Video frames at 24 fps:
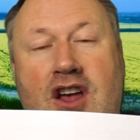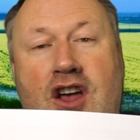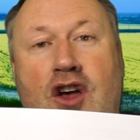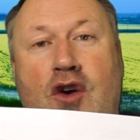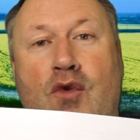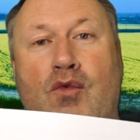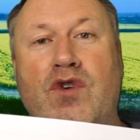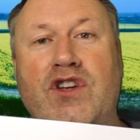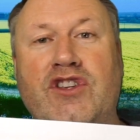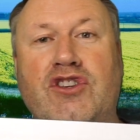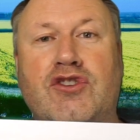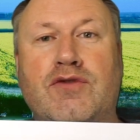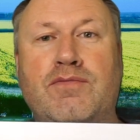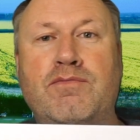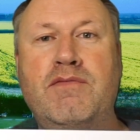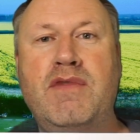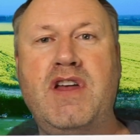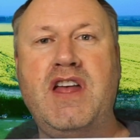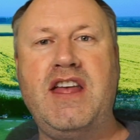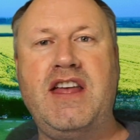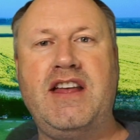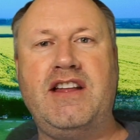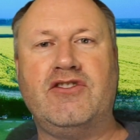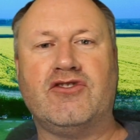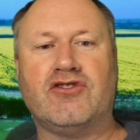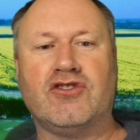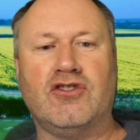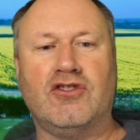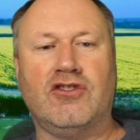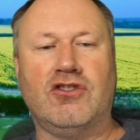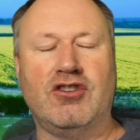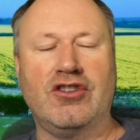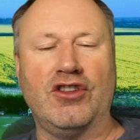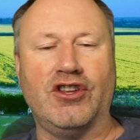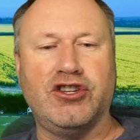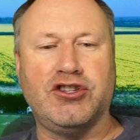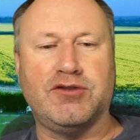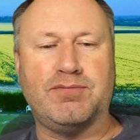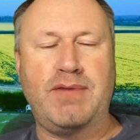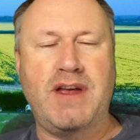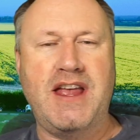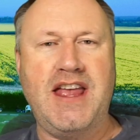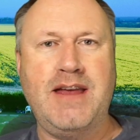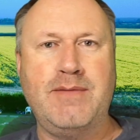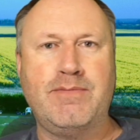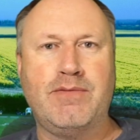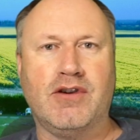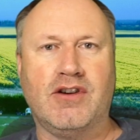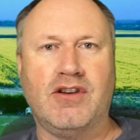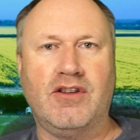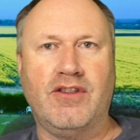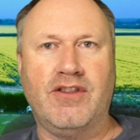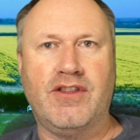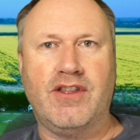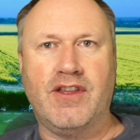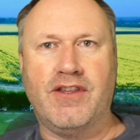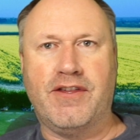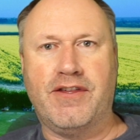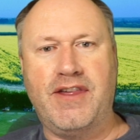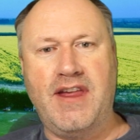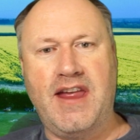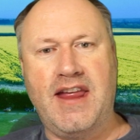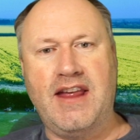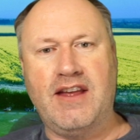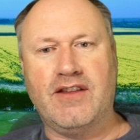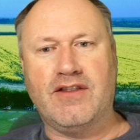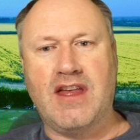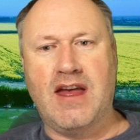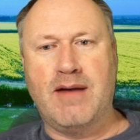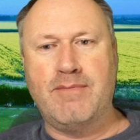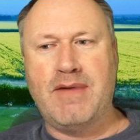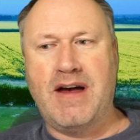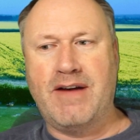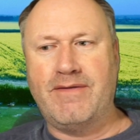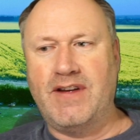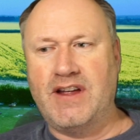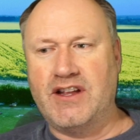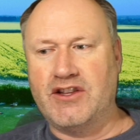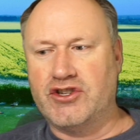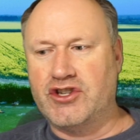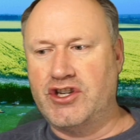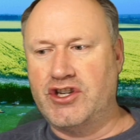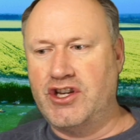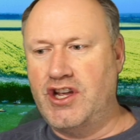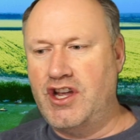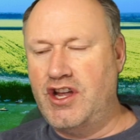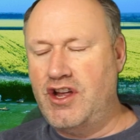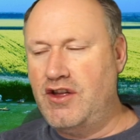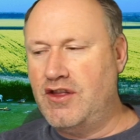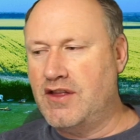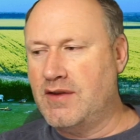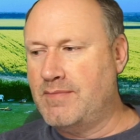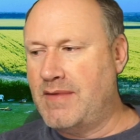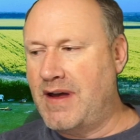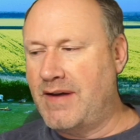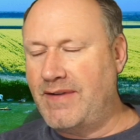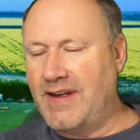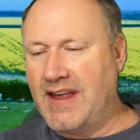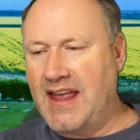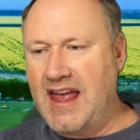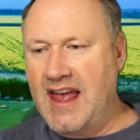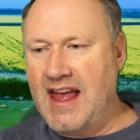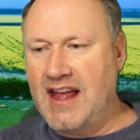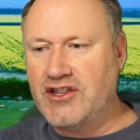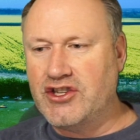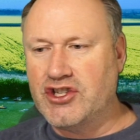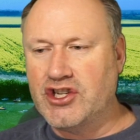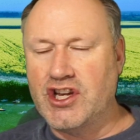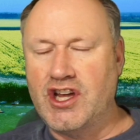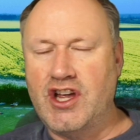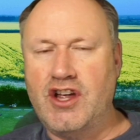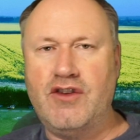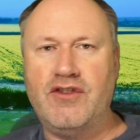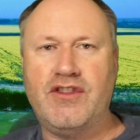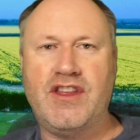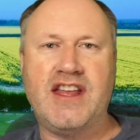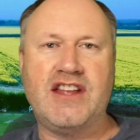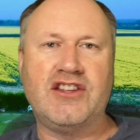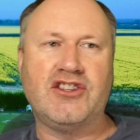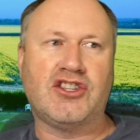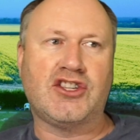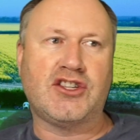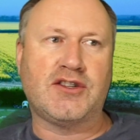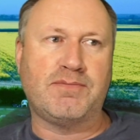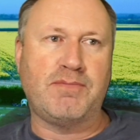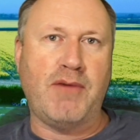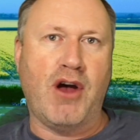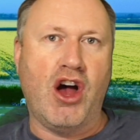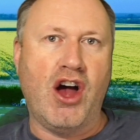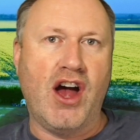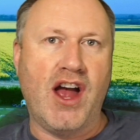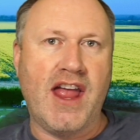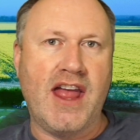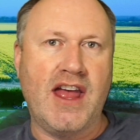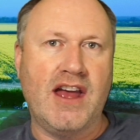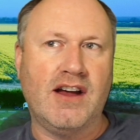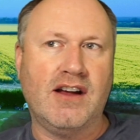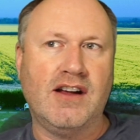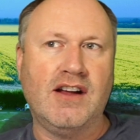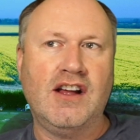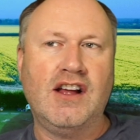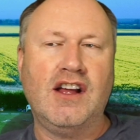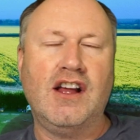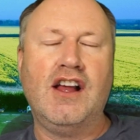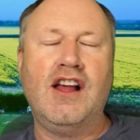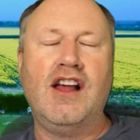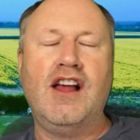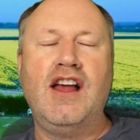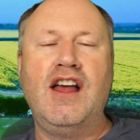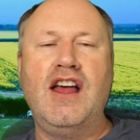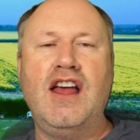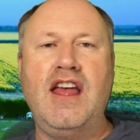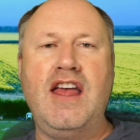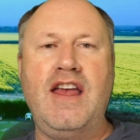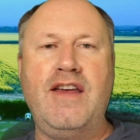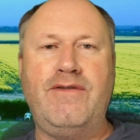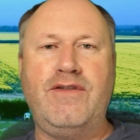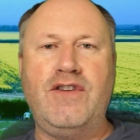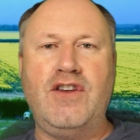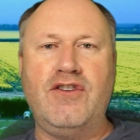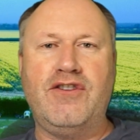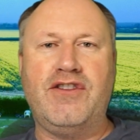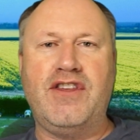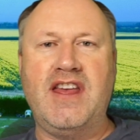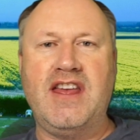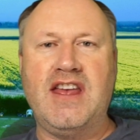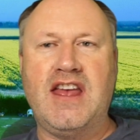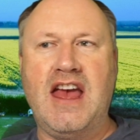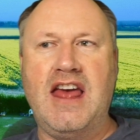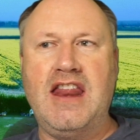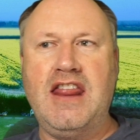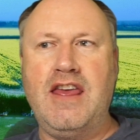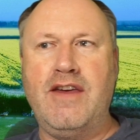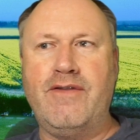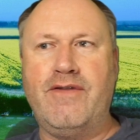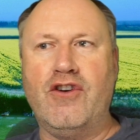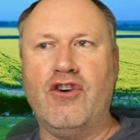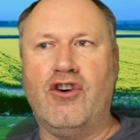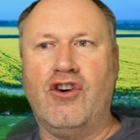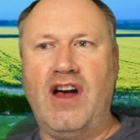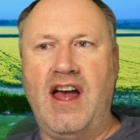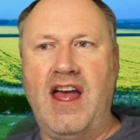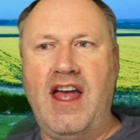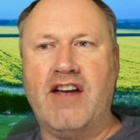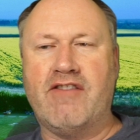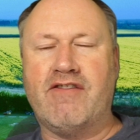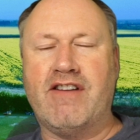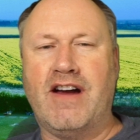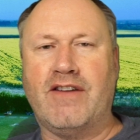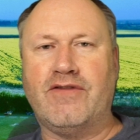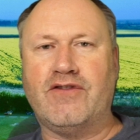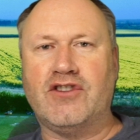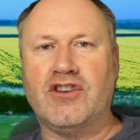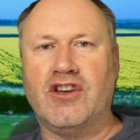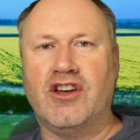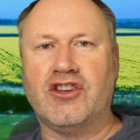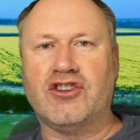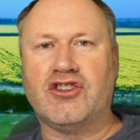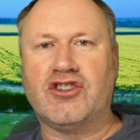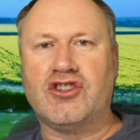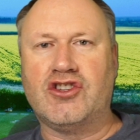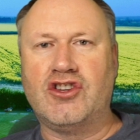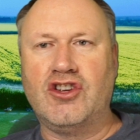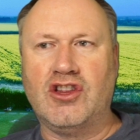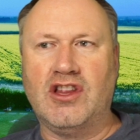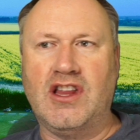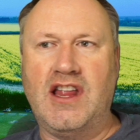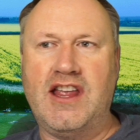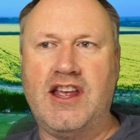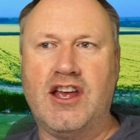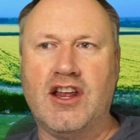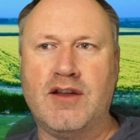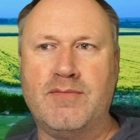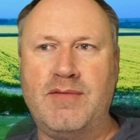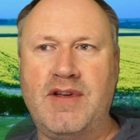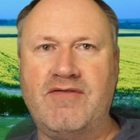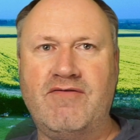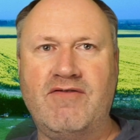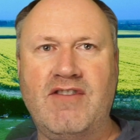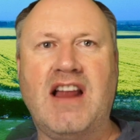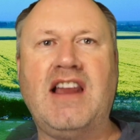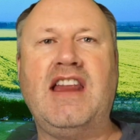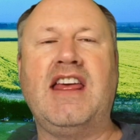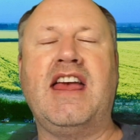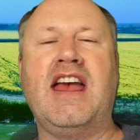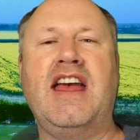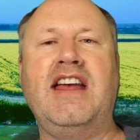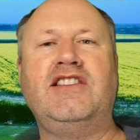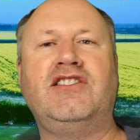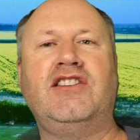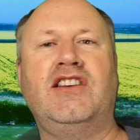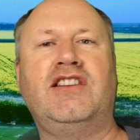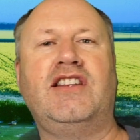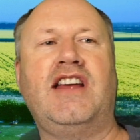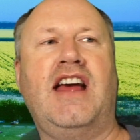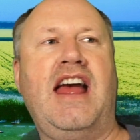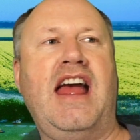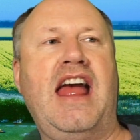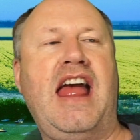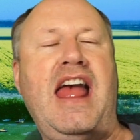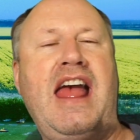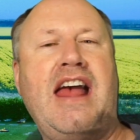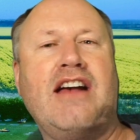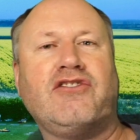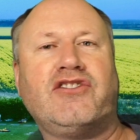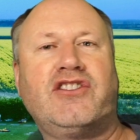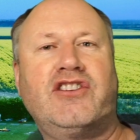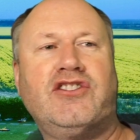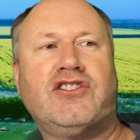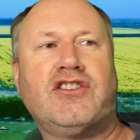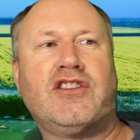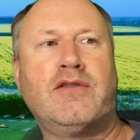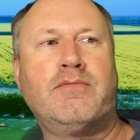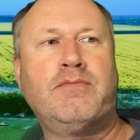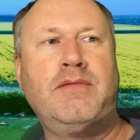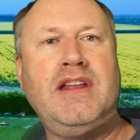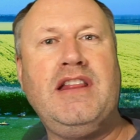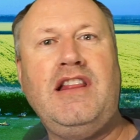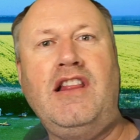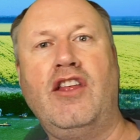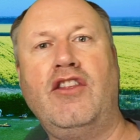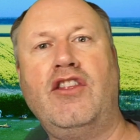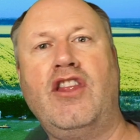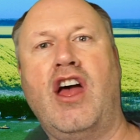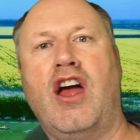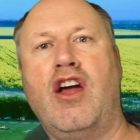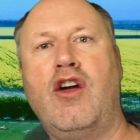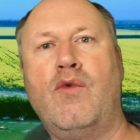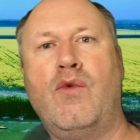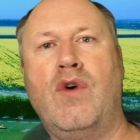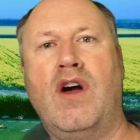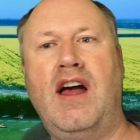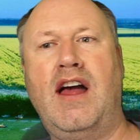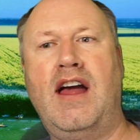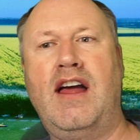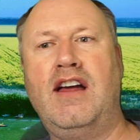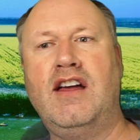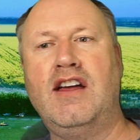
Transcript: which means all those people that think their Mavic 2, the Mavic Air 2, the Inspire, if you think any of your aircraft are suddenly going to be relegated out into the middle of nowhere